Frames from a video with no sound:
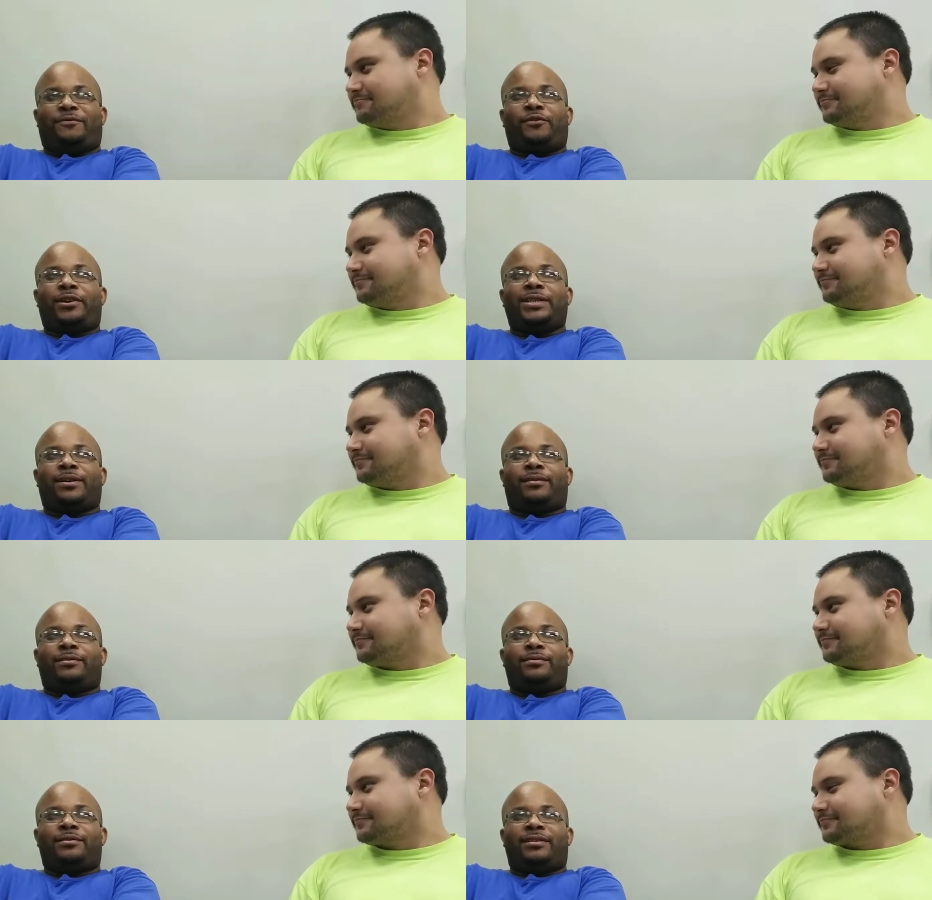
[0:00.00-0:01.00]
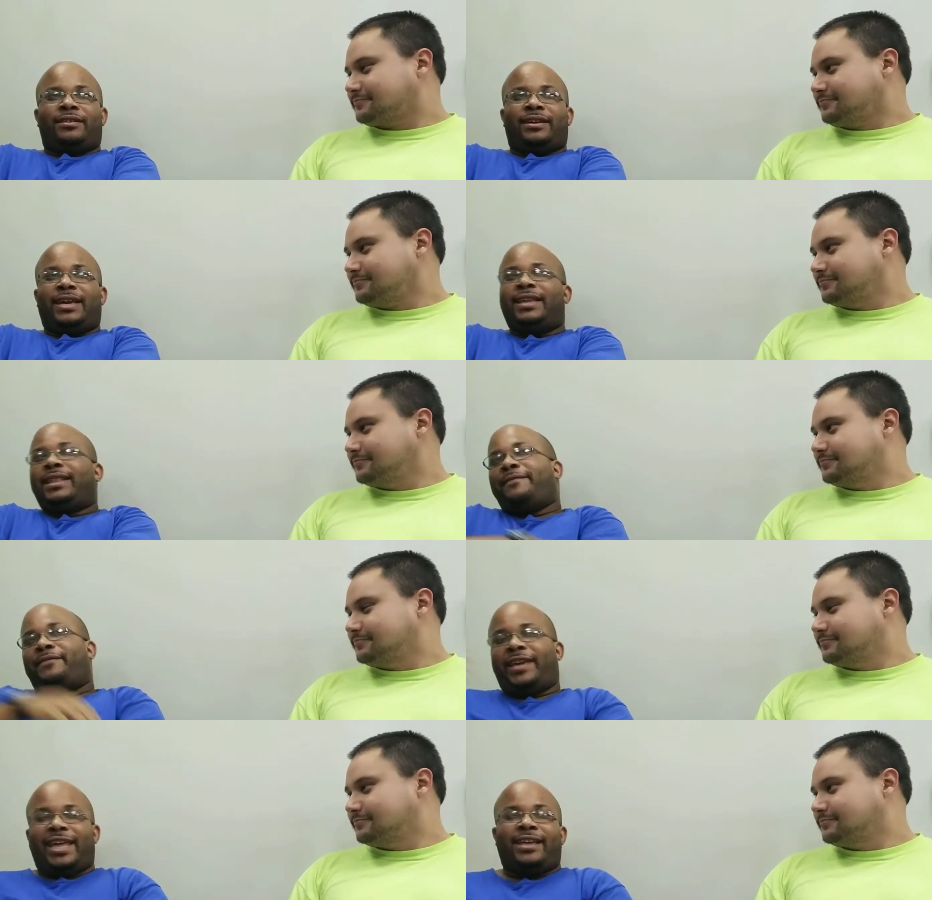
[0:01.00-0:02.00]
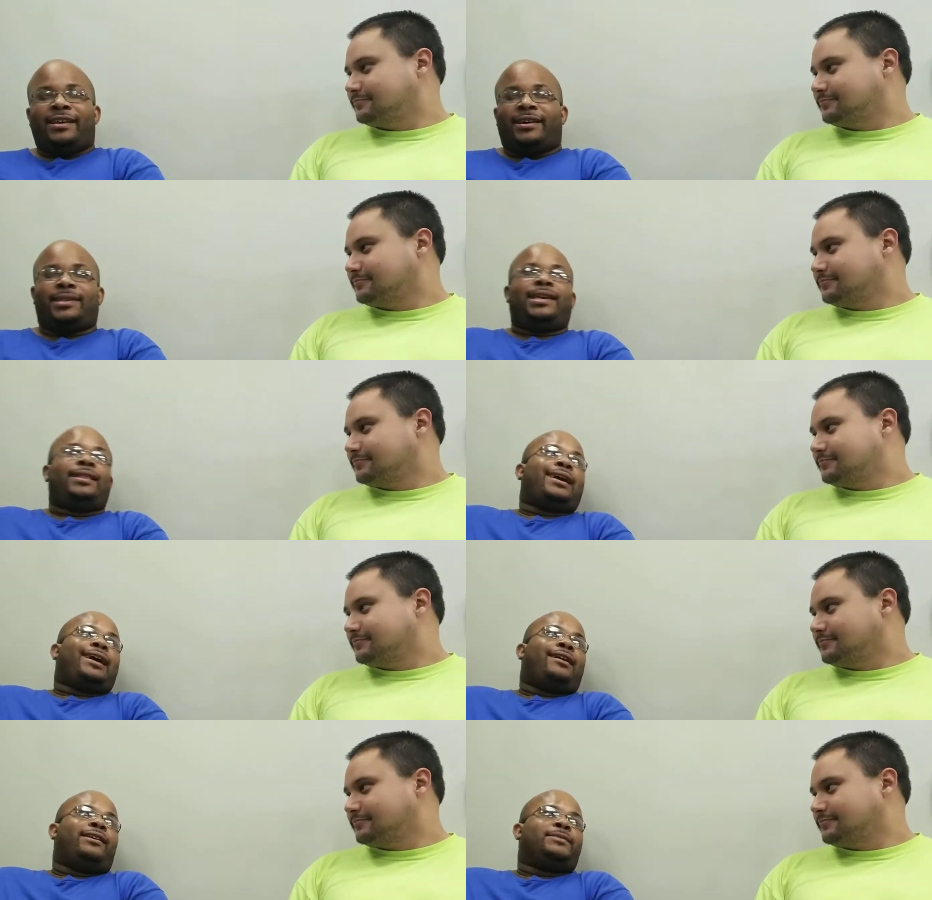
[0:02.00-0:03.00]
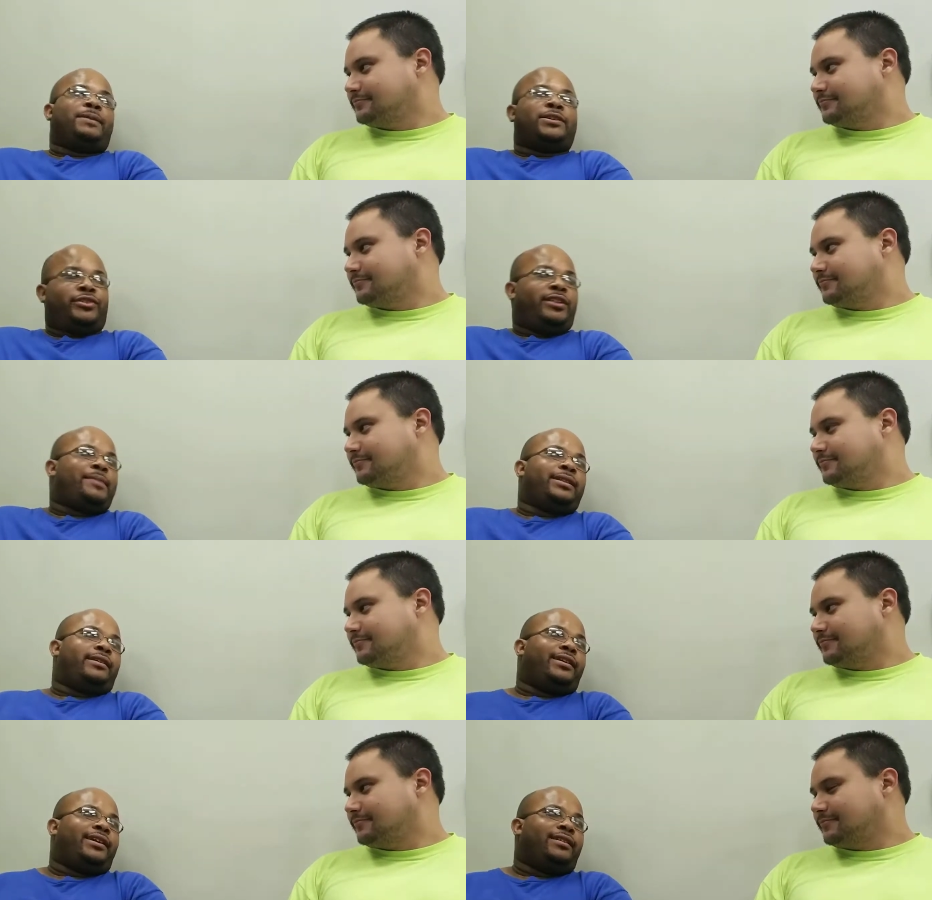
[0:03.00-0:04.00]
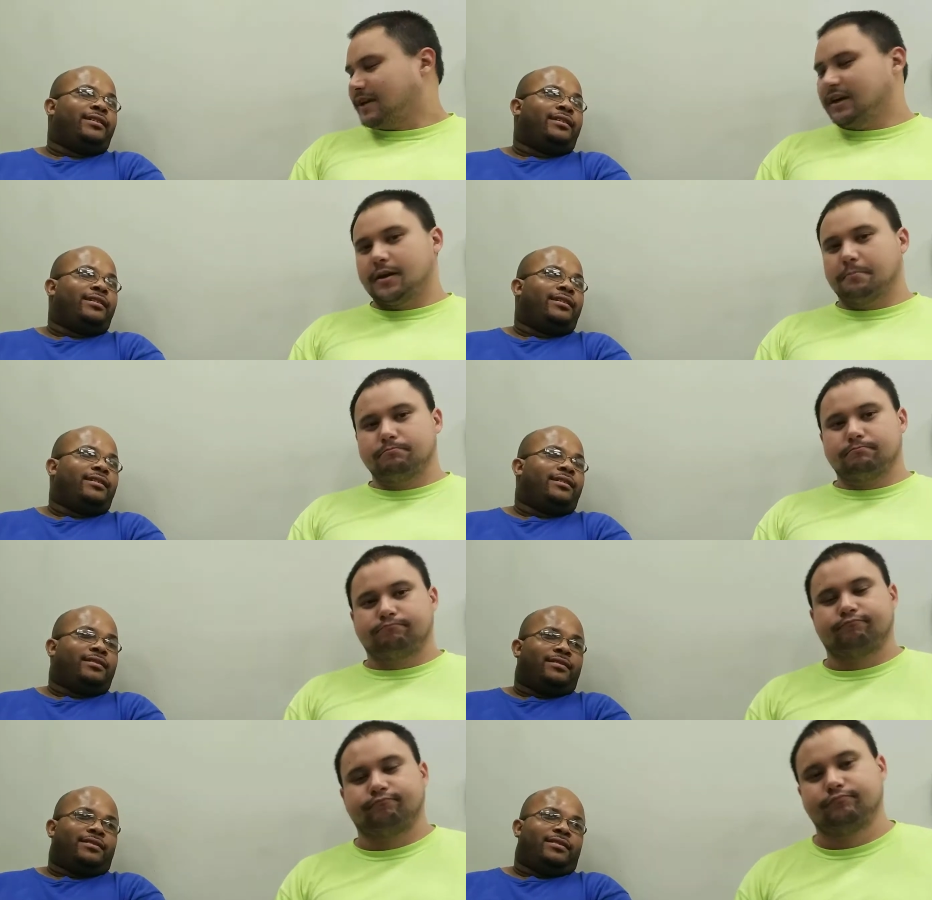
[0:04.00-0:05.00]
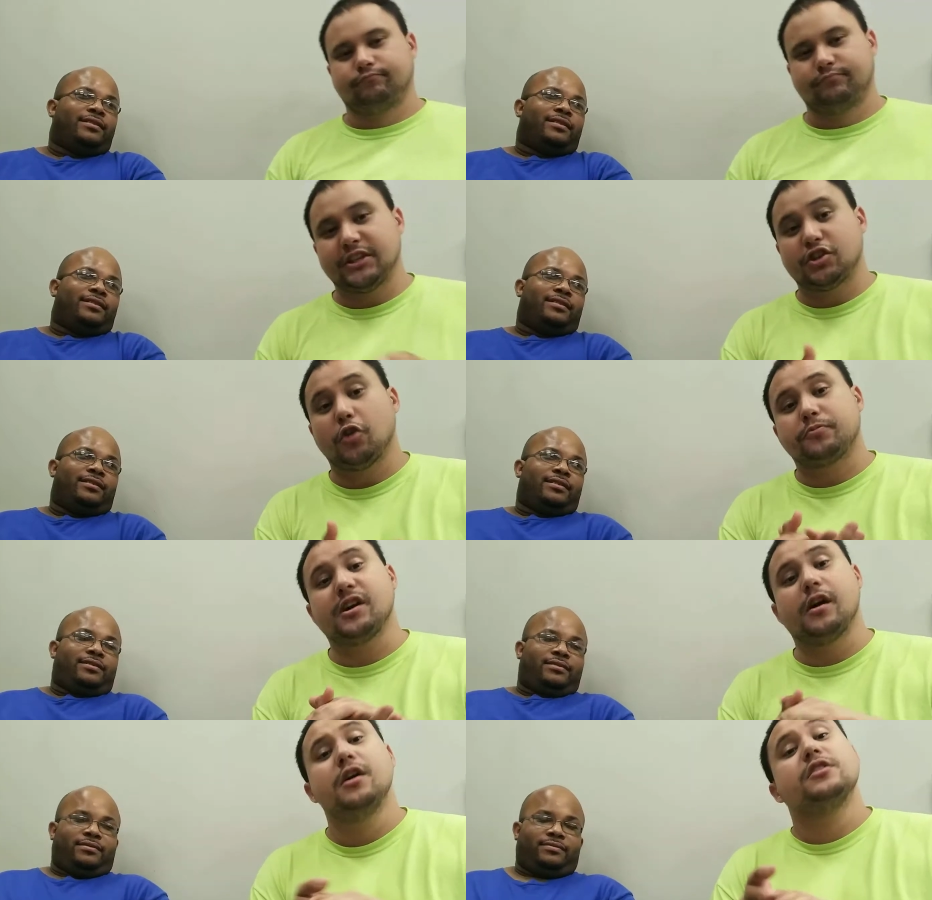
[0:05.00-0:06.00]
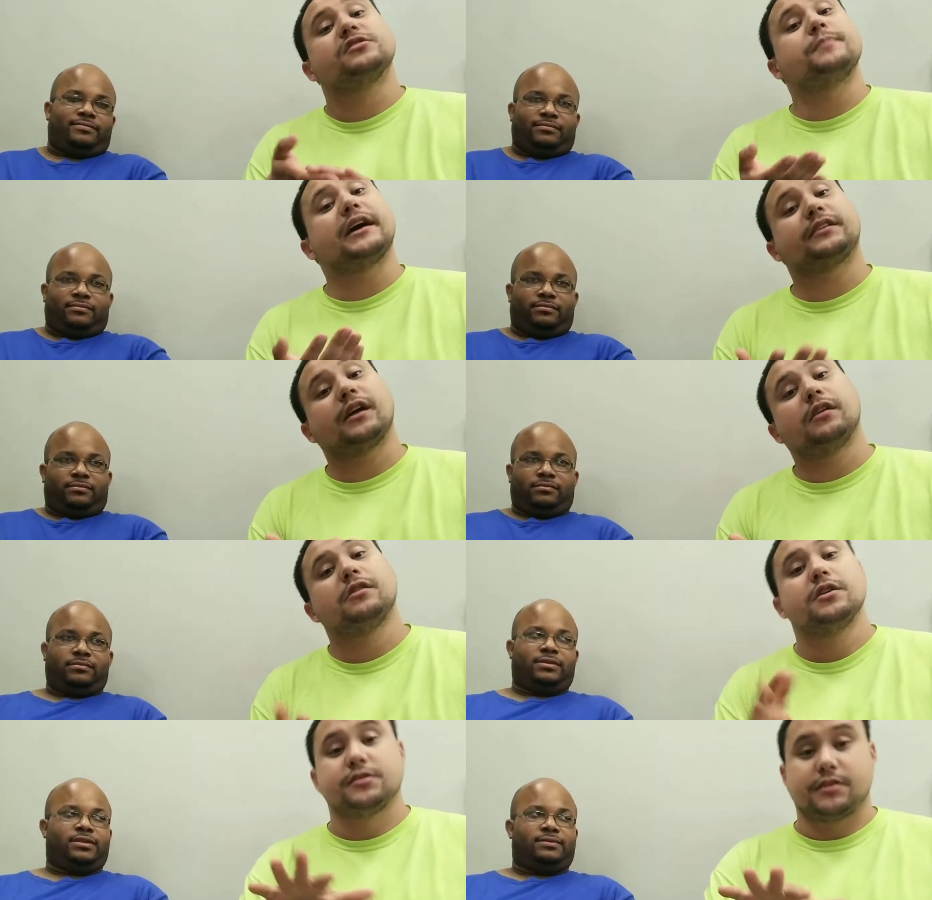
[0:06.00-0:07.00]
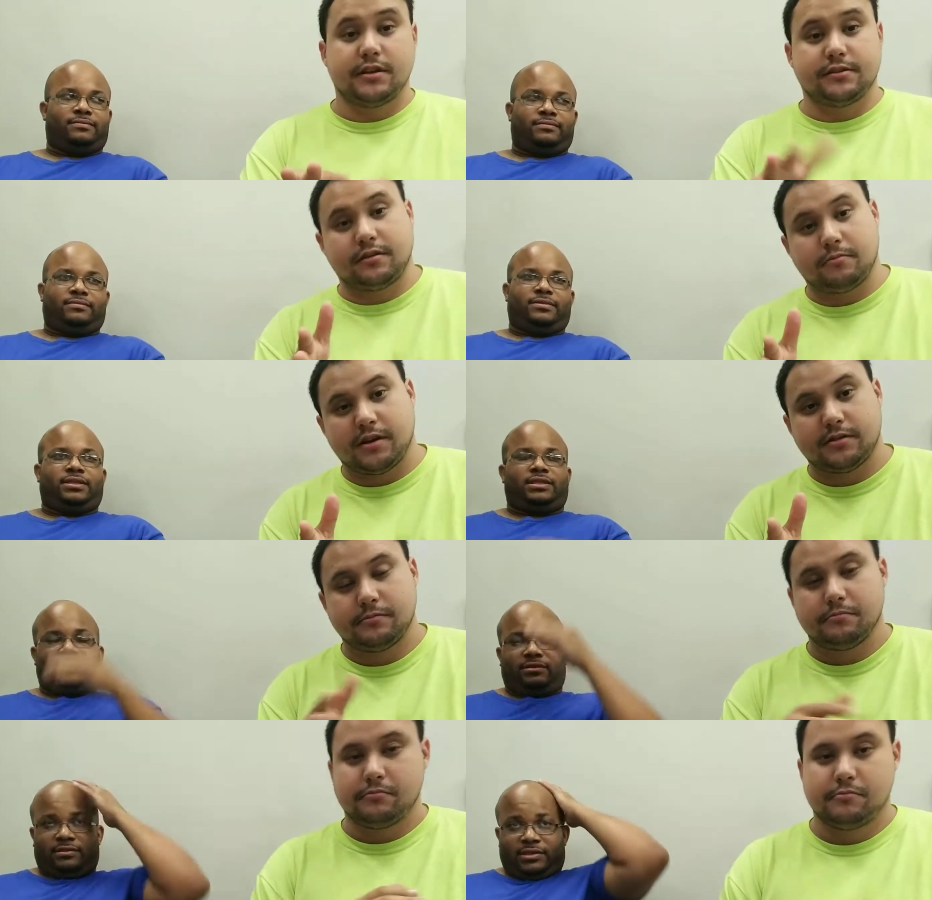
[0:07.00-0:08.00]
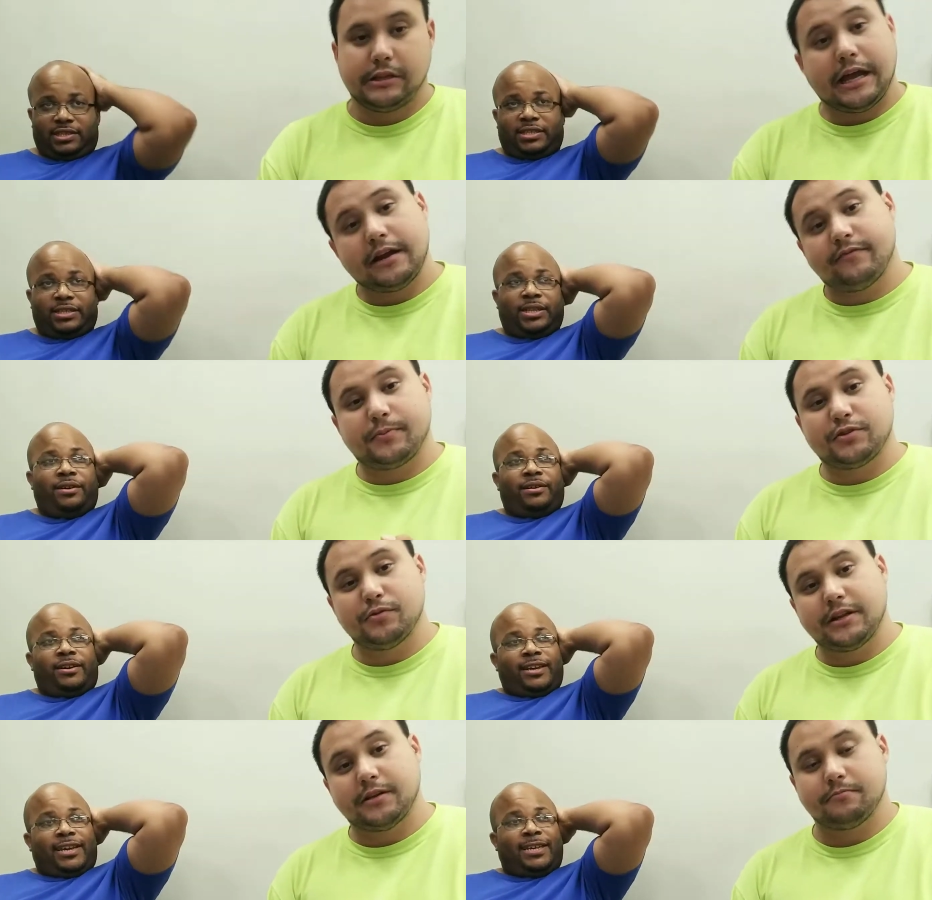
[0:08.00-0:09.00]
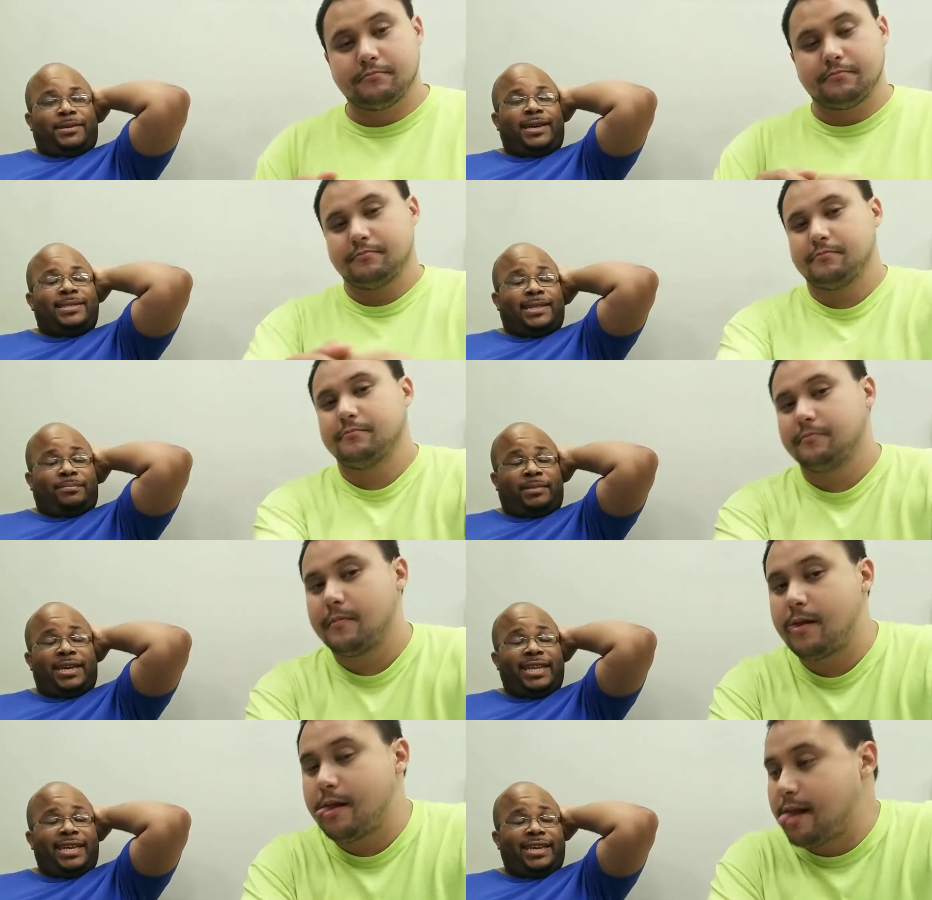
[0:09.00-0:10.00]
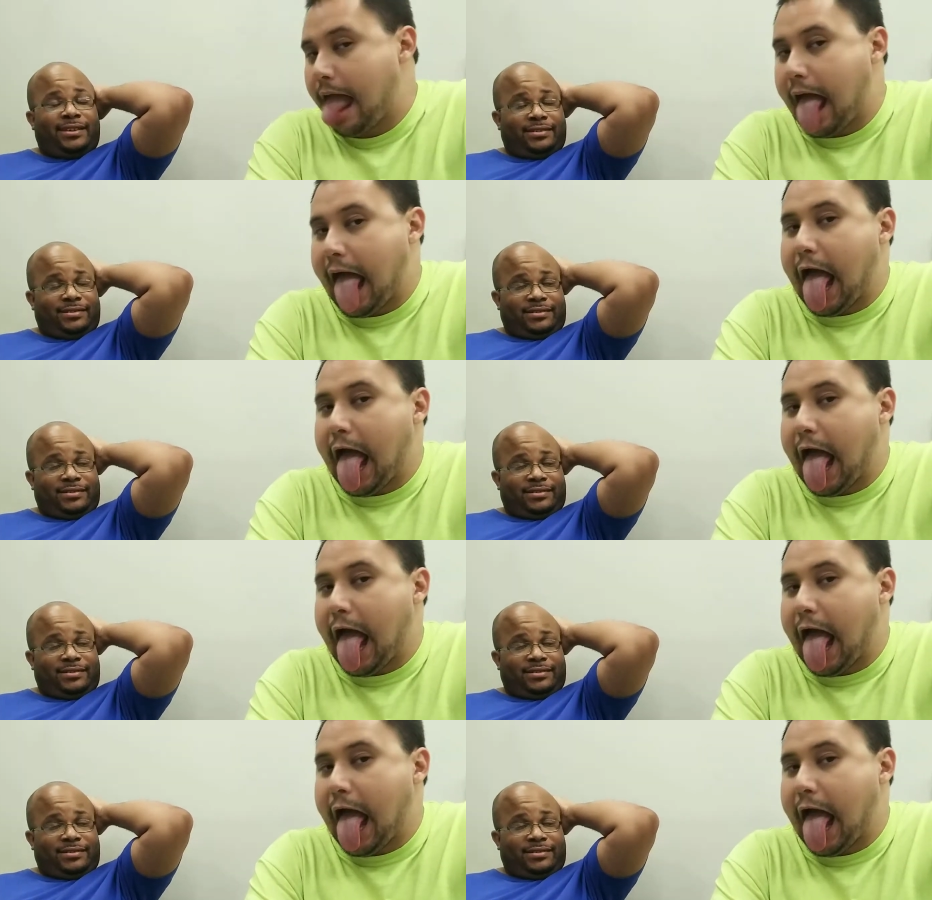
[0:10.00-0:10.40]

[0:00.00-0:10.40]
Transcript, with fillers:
Speaker 1: four years ago, he left again because he didn't like how he was being treated by WWE. Yep.
Speaker 2: Let's hope D- SmackDown says otherwise. Land of no, opportunity.
Speaker 1: It's because the money